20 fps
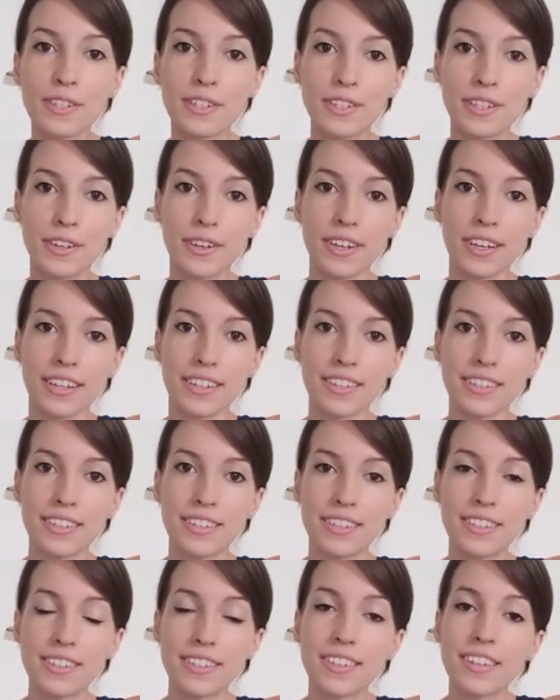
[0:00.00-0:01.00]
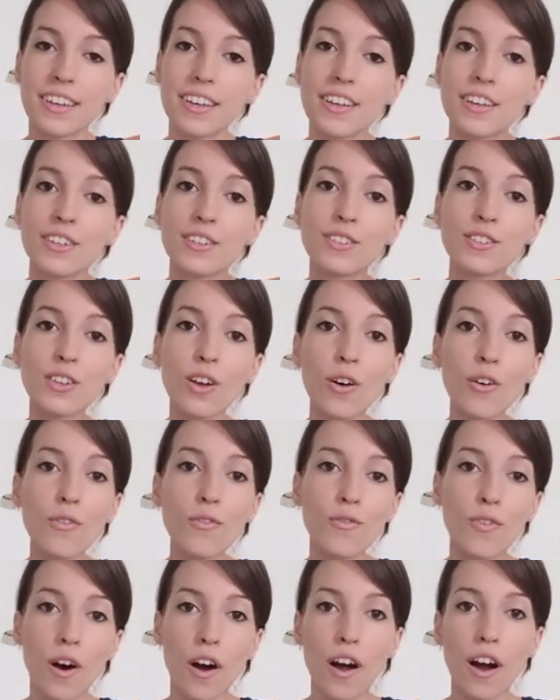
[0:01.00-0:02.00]
students.
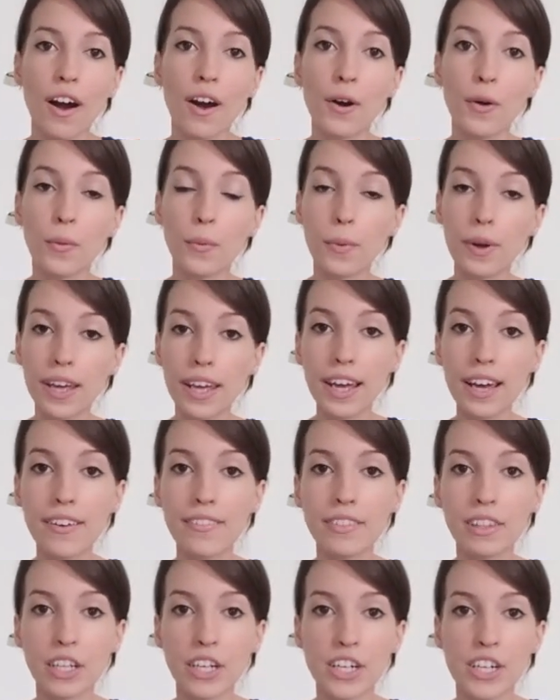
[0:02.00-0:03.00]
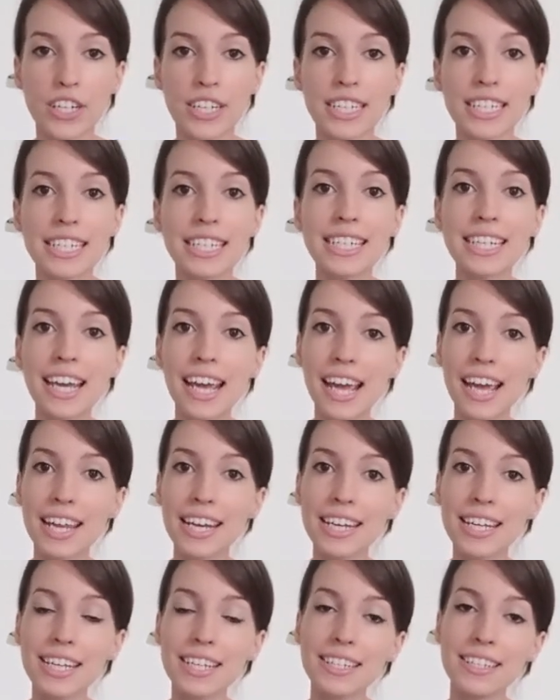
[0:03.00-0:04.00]
So far, we have learned 10
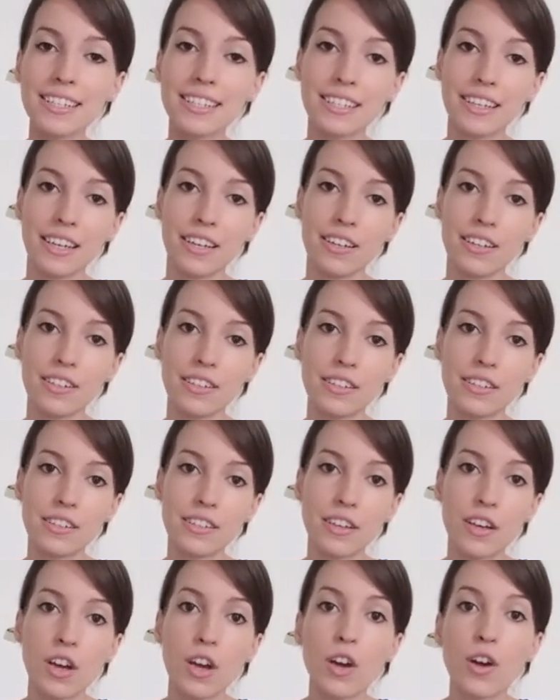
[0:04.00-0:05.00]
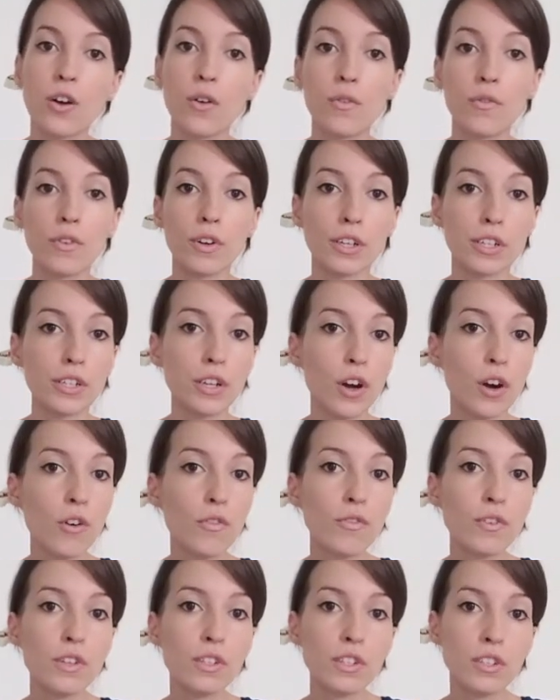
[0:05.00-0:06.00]
skills for
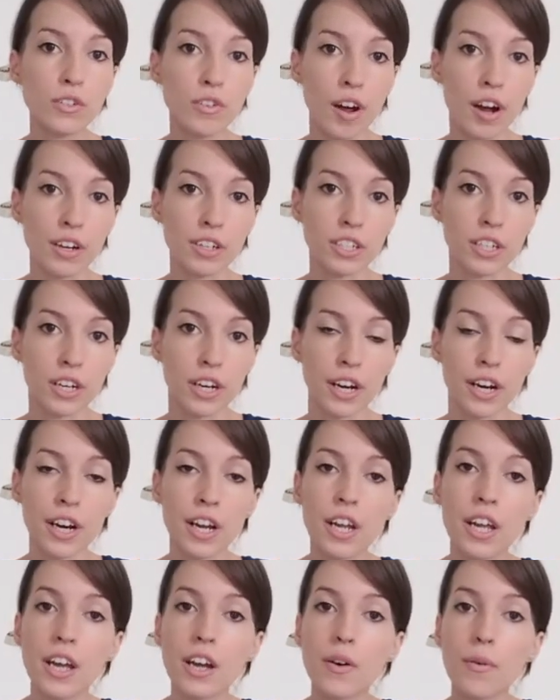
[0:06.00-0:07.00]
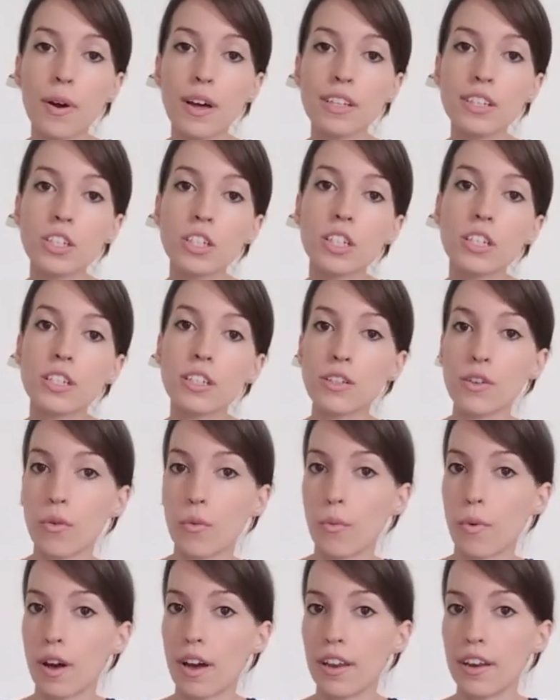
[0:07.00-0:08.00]
TOEFL structure, questions
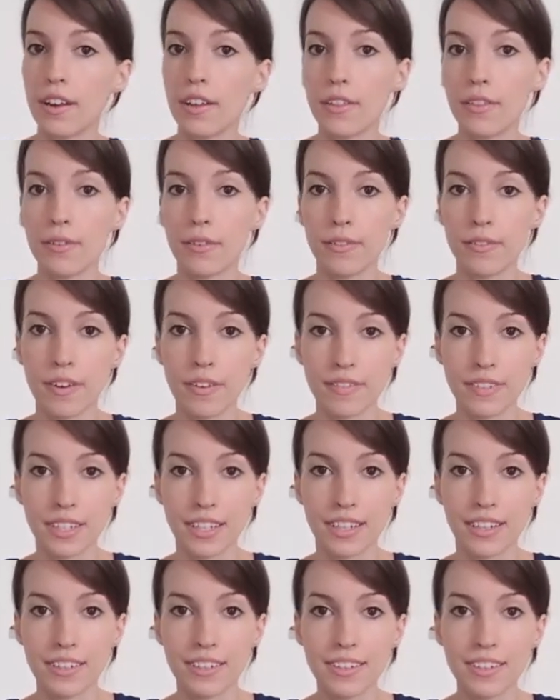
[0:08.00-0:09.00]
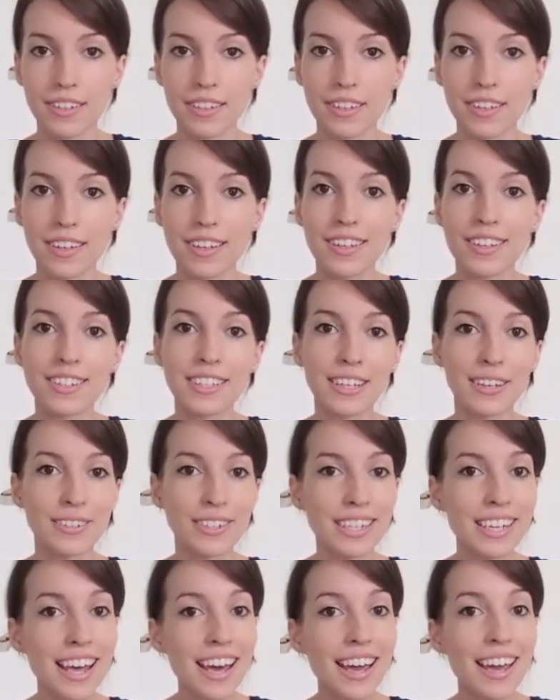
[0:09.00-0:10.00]
1 through 15. So
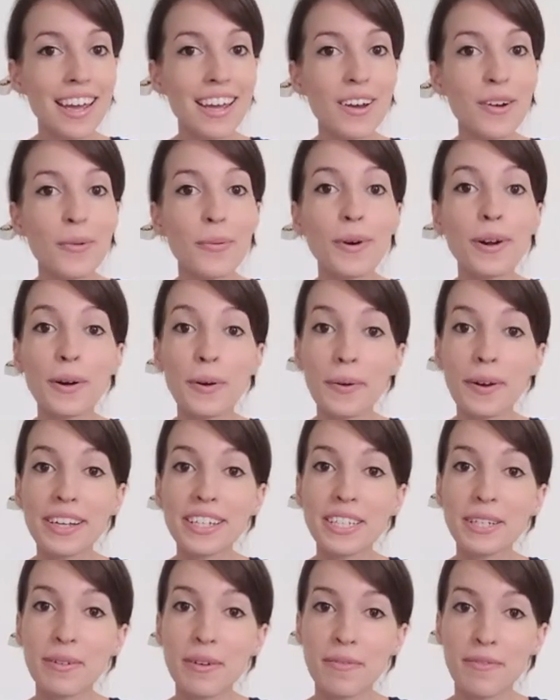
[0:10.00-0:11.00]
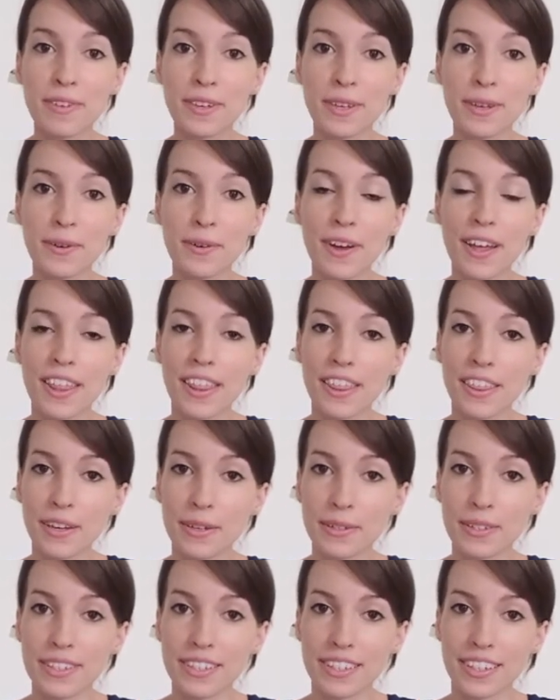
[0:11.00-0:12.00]
today, we're going to review
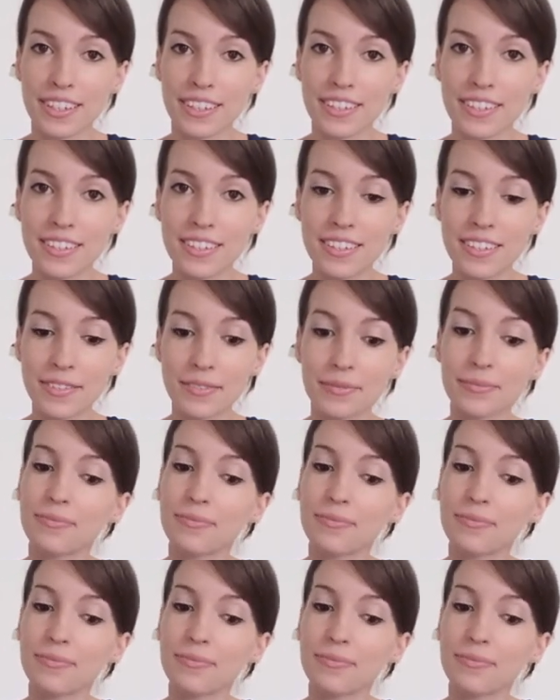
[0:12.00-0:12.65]
those skills.